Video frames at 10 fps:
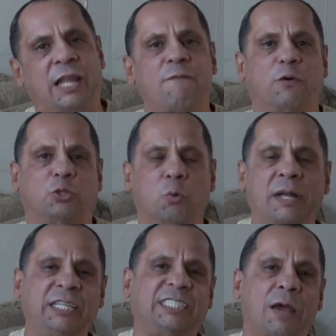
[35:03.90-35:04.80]
that for
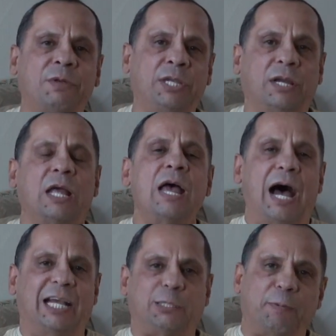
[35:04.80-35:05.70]
27 years
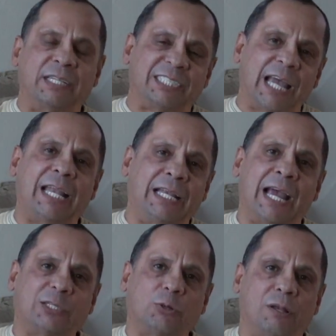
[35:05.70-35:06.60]
has been standing
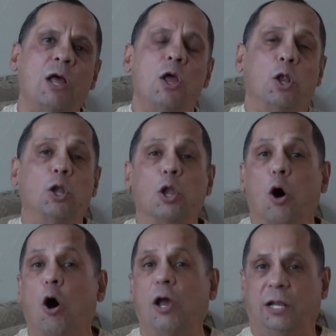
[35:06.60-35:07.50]
next to him
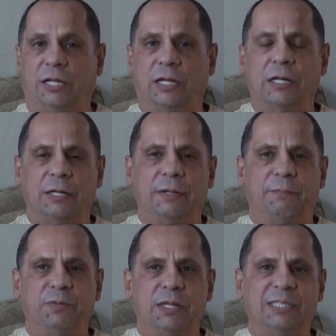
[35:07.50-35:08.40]
loyally,
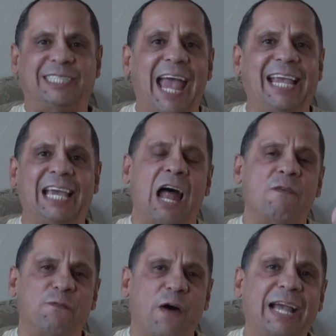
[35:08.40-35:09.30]
taking
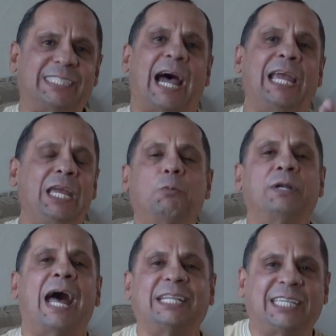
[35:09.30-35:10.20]
on fights that he
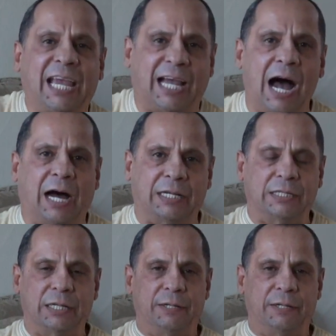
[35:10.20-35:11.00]
would not take on,